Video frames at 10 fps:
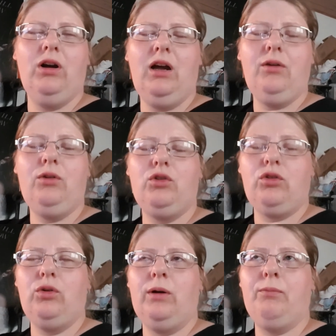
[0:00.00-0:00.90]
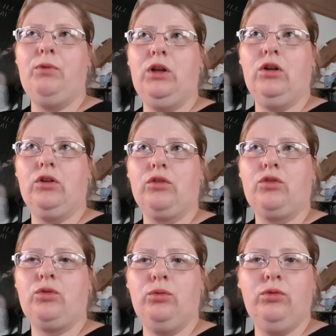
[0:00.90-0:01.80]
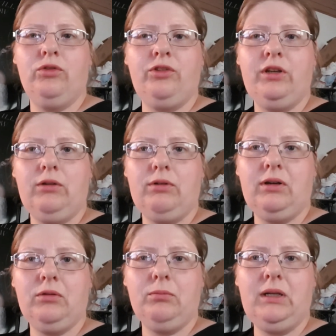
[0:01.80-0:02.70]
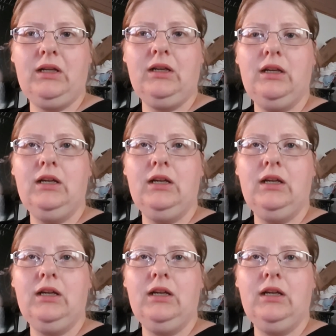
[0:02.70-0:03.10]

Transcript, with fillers: I grow up with a lot of cruelty around me.